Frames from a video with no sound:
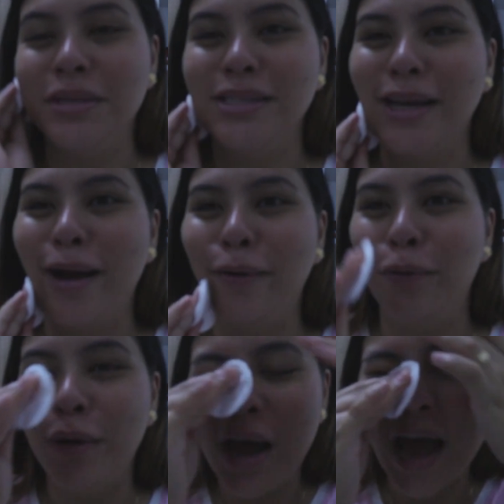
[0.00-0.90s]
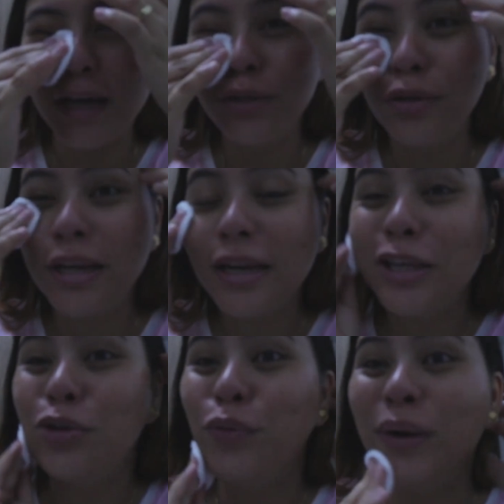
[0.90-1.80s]
visa ako. Actually,
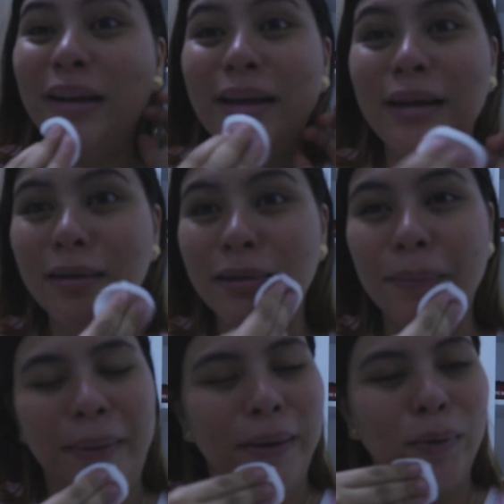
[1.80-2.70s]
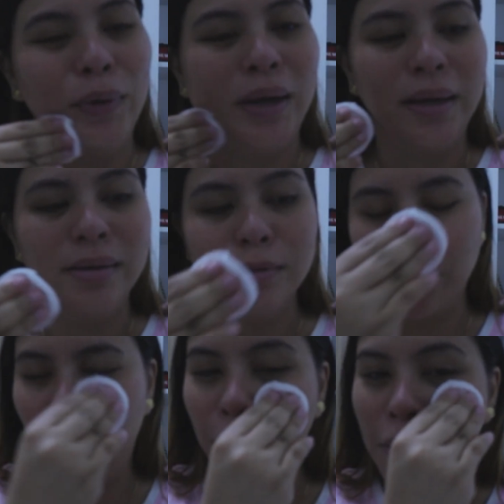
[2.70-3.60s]
renewal na lang naman ako, guys.
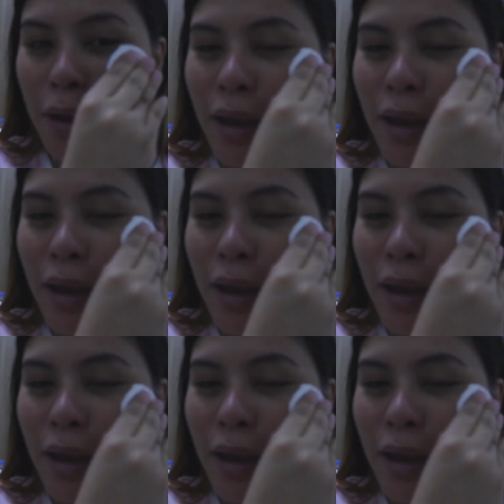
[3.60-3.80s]
So,